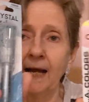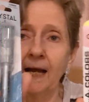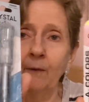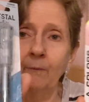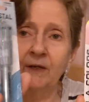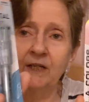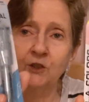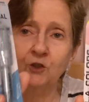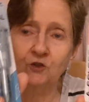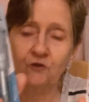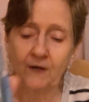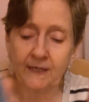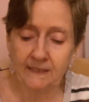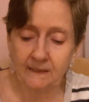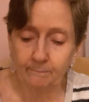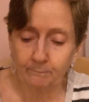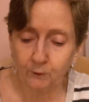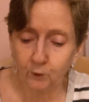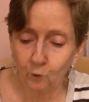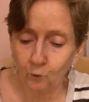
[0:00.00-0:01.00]
I'm going to try the
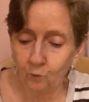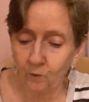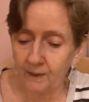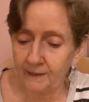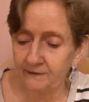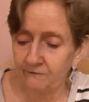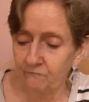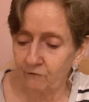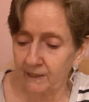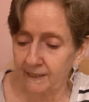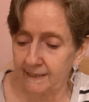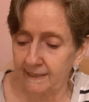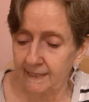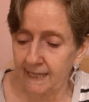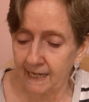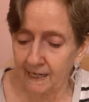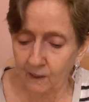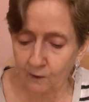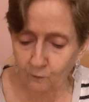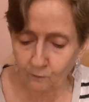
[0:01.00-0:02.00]
blue one right
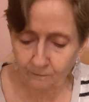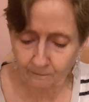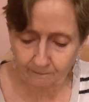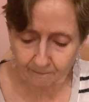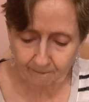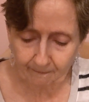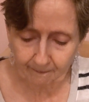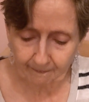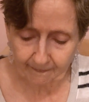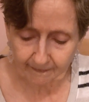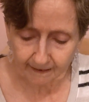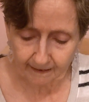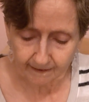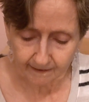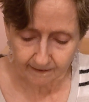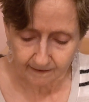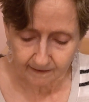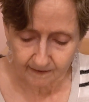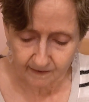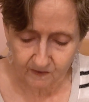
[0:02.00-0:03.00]
now.
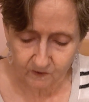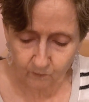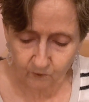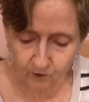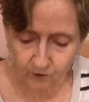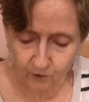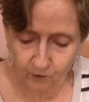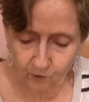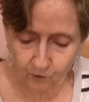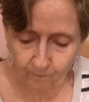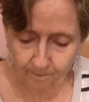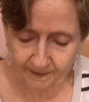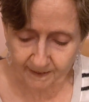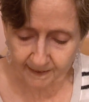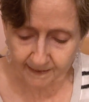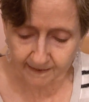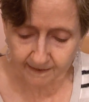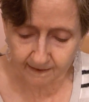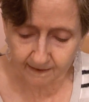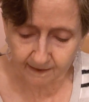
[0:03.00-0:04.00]
So we're going to open
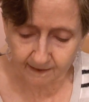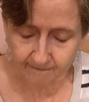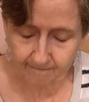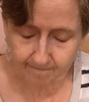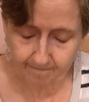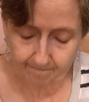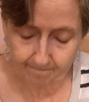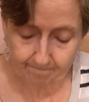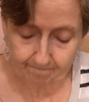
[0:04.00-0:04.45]
it up.